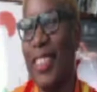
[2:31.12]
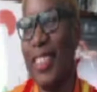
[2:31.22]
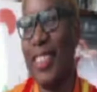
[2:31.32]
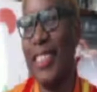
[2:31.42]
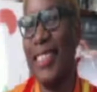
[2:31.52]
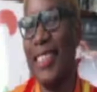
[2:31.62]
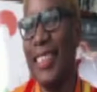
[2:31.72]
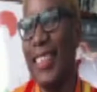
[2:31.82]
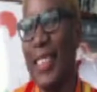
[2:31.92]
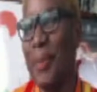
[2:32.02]
what,
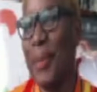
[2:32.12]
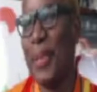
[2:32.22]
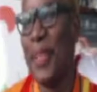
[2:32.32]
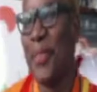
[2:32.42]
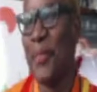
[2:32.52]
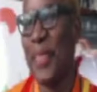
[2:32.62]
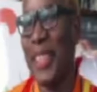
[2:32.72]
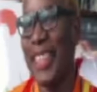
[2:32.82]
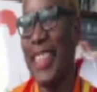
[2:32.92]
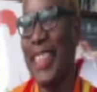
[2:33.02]
what is it
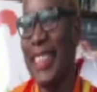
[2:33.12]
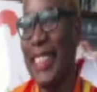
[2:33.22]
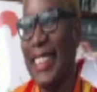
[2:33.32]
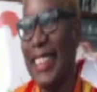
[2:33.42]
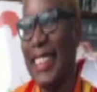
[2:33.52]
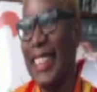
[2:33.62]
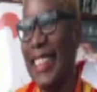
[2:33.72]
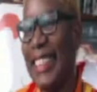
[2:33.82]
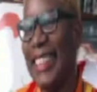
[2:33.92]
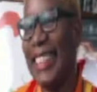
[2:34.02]
like um,
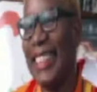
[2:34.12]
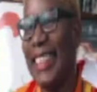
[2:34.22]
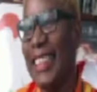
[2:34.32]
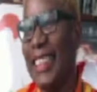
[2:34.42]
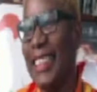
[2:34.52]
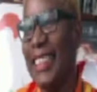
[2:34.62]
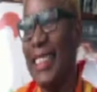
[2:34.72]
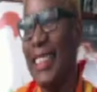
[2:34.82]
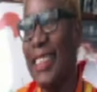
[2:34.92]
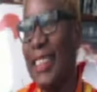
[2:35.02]
um,
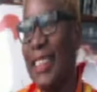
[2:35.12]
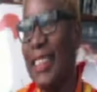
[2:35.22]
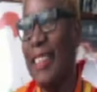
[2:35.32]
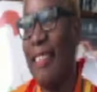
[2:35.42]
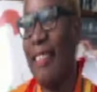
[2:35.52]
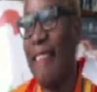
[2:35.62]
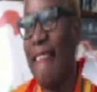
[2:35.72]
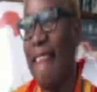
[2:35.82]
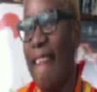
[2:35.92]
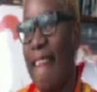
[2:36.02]
being
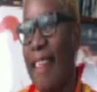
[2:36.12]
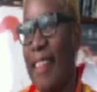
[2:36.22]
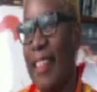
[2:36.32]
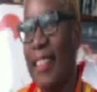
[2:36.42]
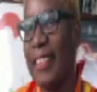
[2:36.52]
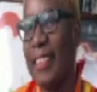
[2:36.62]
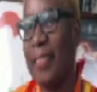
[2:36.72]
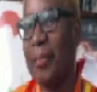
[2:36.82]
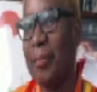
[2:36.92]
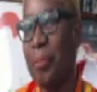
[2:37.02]
compensated or,
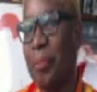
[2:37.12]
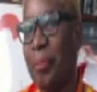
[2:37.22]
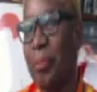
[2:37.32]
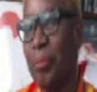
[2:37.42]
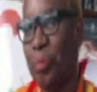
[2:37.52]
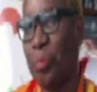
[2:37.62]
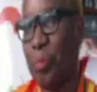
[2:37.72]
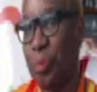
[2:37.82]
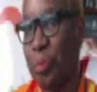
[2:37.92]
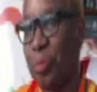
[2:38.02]
or that, that's that's
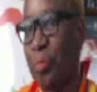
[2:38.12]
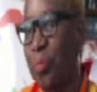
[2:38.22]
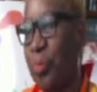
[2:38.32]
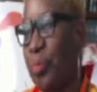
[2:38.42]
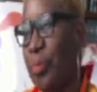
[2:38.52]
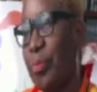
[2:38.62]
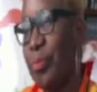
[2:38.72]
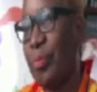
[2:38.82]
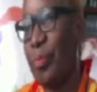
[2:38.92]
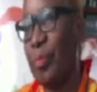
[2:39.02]
kind
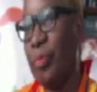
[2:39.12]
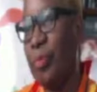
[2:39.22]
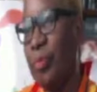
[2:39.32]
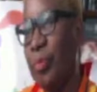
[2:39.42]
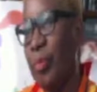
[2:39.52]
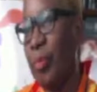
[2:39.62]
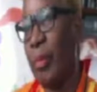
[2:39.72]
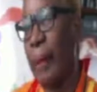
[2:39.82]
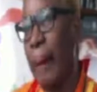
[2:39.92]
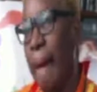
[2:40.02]
of a um,
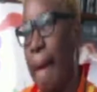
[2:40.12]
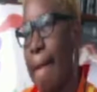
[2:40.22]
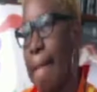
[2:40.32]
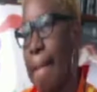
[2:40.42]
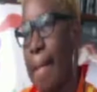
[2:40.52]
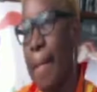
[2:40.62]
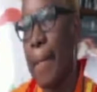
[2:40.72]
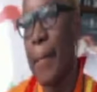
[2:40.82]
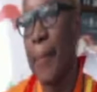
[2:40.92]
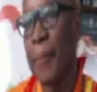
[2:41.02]
strong
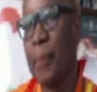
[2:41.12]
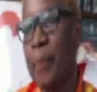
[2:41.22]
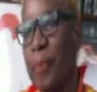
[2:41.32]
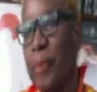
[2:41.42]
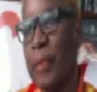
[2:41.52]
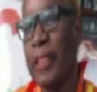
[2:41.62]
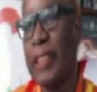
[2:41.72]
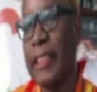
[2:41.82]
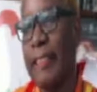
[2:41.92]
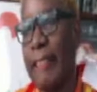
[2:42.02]
word um,
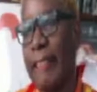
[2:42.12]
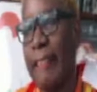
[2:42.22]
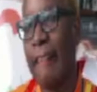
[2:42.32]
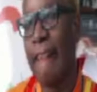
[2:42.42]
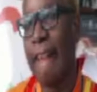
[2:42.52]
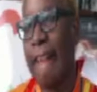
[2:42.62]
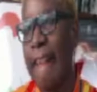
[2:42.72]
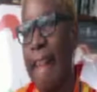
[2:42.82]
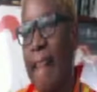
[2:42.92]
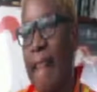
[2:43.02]
but
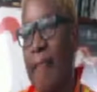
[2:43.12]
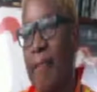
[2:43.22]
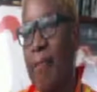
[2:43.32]
paid